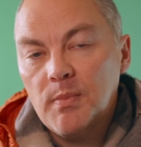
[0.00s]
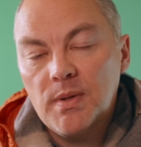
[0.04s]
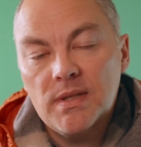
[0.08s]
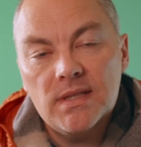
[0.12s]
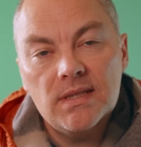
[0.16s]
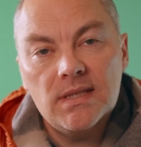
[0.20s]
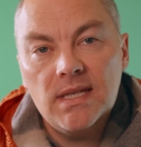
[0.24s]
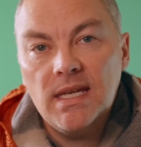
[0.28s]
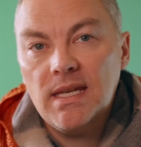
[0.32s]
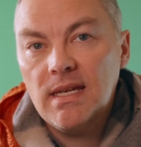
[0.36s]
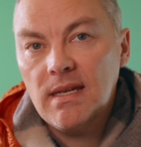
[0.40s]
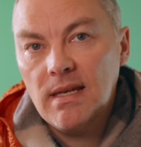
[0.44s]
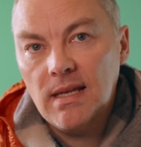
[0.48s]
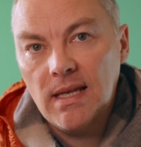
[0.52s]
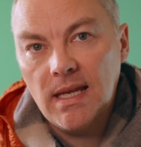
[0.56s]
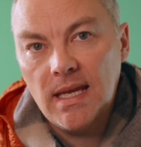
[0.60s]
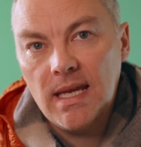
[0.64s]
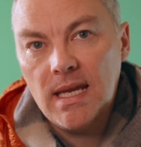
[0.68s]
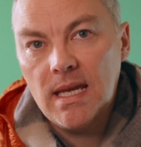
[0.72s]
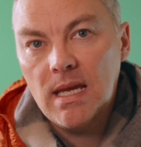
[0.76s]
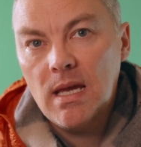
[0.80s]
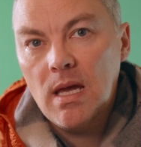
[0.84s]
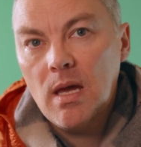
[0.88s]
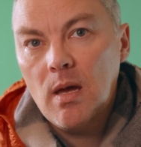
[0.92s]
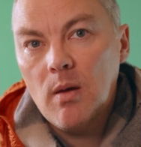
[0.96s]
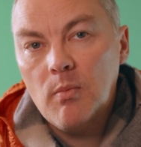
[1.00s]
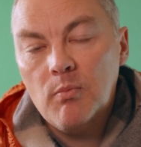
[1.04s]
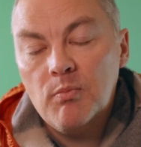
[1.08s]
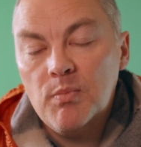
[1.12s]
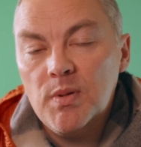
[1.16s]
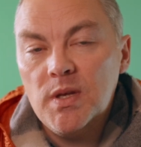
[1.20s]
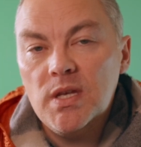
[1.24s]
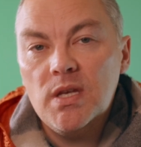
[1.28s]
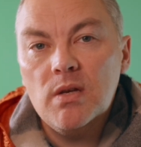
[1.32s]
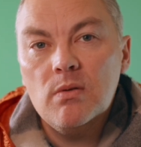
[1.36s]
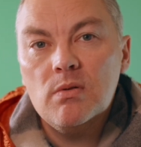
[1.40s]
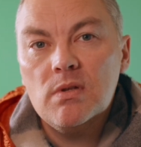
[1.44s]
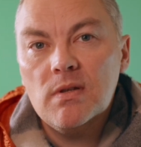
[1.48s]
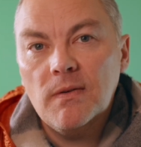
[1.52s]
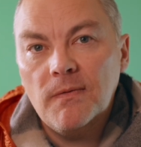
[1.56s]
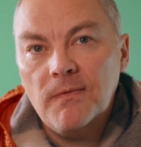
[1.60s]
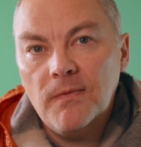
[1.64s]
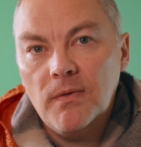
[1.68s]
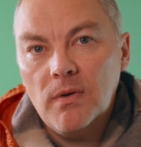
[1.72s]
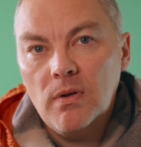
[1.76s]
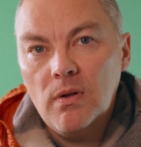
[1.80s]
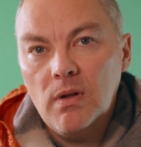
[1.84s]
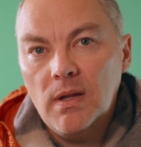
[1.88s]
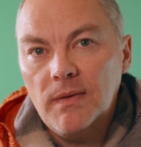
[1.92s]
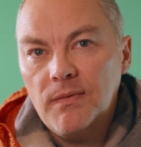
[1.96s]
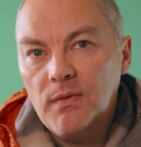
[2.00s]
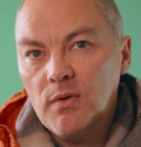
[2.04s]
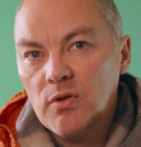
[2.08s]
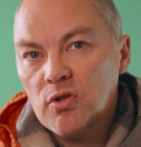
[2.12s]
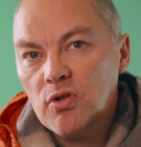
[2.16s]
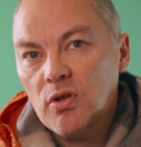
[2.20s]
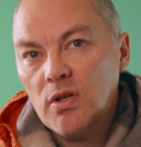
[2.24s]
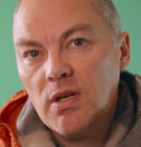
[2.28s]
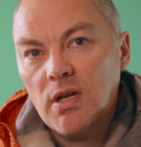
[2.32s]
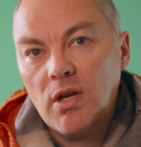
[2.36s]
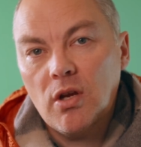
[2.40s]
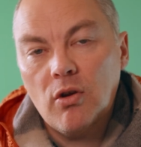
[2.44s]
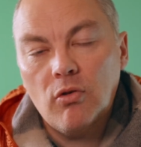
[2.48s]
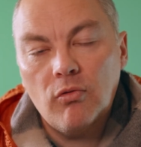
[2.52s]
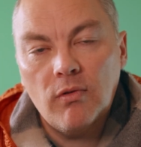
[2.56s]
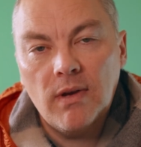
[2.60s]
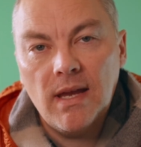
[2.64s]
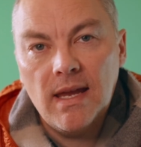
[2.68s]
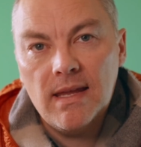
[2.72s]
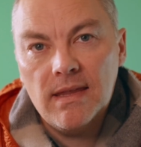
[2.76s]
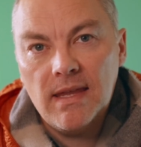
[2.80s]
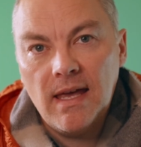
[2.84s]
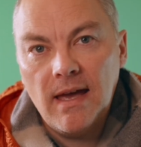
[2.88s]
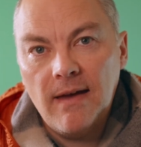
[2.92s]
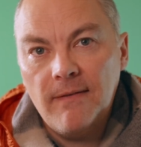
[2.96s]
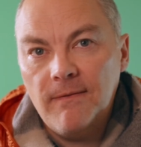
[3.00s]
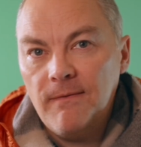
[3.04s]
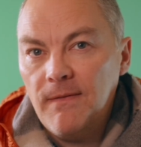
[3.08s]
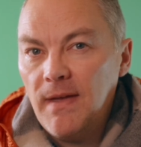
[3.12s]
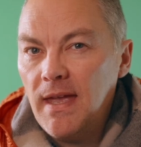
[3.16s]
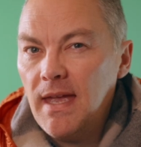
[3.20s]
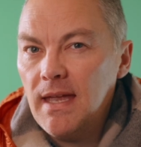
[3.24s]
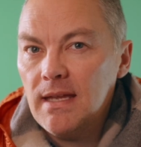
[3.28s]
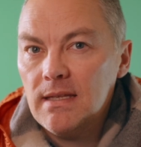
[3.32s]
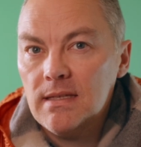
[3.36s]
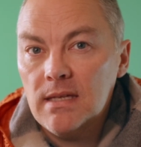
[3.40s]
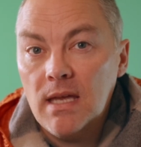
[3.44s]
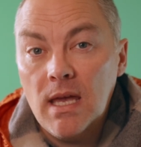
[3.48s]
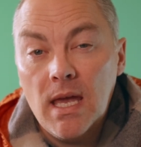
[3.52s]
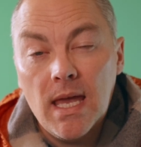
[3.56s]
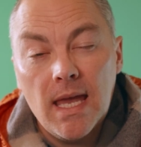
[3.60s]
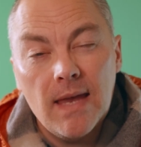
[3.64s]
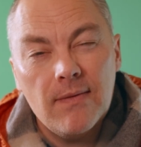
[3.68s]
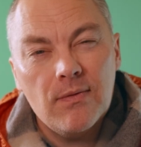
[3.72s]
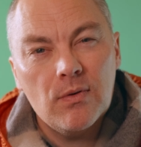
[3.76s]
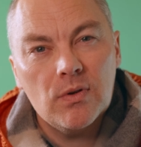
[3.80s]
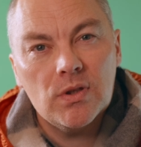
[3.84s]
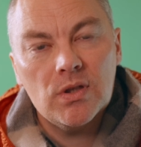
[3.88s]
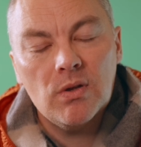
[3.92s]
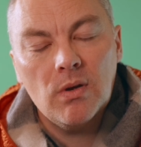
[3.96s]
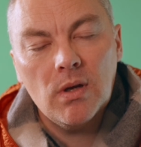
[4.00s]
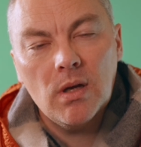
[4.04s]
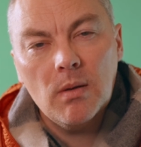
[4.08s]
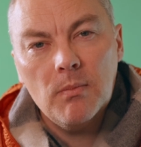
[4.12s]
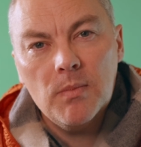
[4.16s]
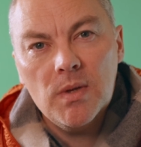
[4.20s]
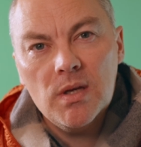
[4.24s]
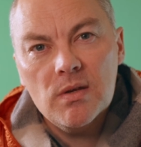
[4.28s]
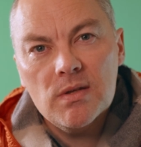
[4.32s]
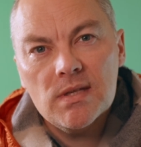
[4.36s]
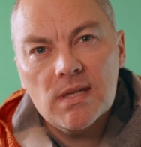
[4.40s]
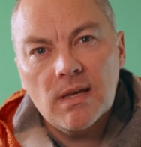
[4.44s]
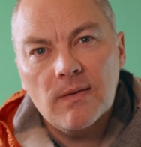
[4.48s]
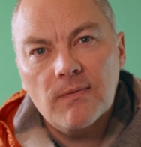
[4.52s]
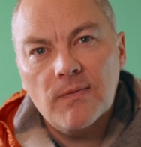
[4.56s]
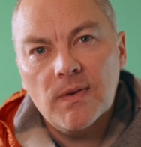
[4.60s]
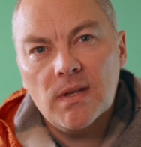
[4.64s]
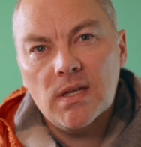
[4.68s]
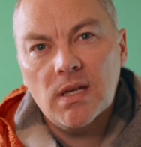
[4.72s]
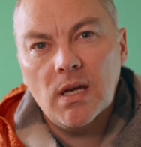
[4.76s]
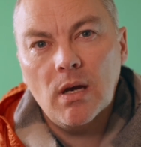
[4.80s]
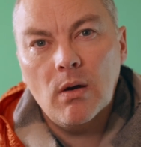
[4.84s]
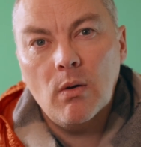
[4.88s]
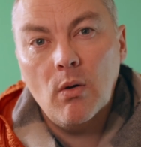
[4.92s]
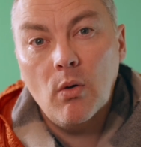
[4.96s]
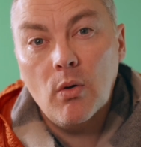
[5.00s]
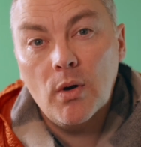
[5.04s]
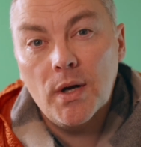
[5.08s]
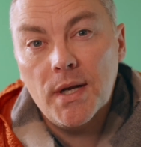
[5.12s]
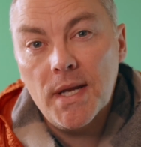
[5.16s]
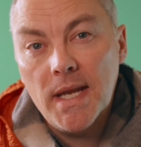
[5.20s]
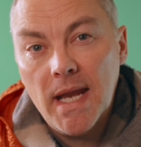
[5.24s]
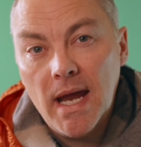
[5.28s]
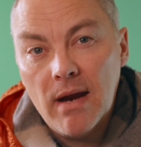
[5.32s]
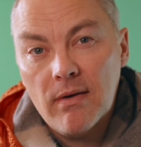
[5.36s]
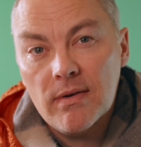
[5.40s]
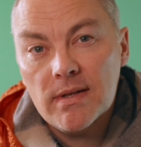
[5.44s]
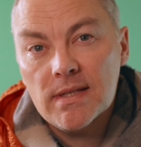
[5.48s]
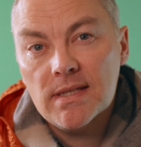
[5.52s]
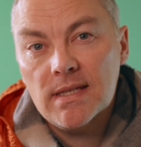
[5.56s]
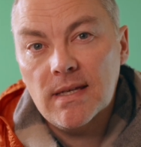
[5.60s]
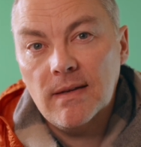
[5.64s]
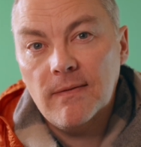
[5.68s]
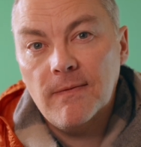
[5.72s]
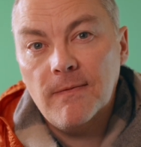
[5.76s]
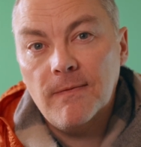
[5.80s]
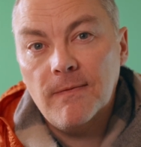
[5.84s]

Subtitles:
particularly beautiful, if you're trying to create that effect, if you're doing a music video or a narrative